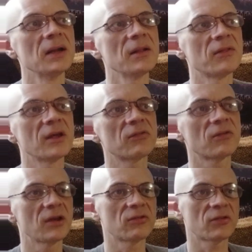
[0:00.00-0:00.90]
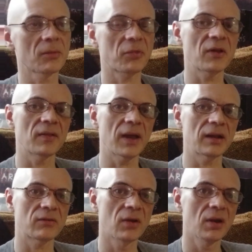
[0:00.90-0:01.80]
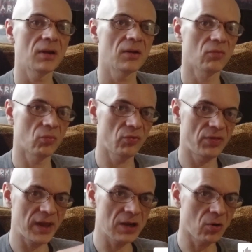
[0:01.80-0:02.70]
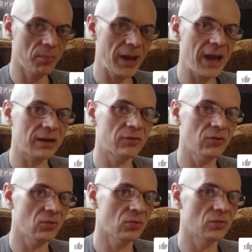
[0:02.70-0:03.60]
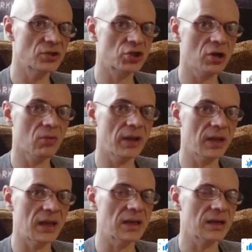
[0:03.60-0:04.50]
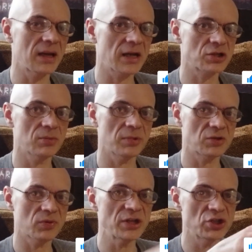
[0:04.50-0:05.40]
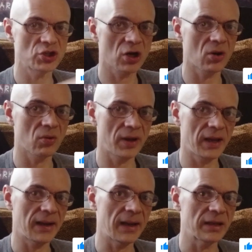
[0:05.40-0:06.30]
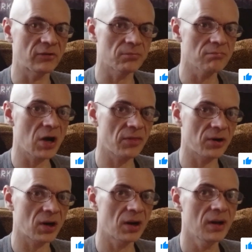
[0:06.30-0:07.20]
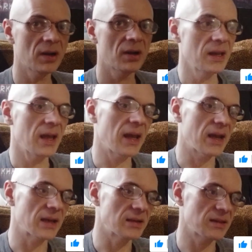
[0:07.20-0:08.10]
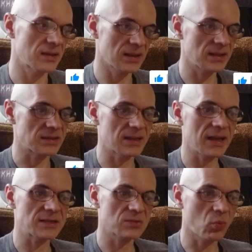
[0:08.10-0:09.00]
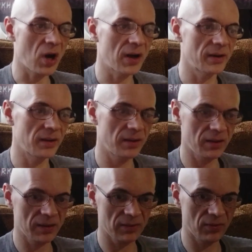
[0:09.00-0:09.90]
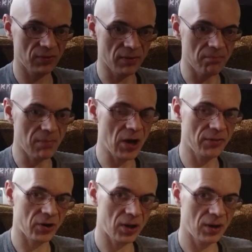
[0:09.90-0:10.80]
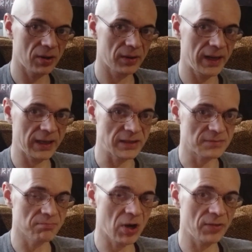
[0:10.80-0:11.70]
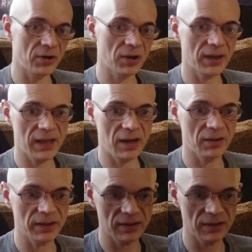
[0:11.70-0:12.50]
This is something that they go back to, showing a connection between Joan and Annie's mother, and that's what the mother, Annie's mother, carried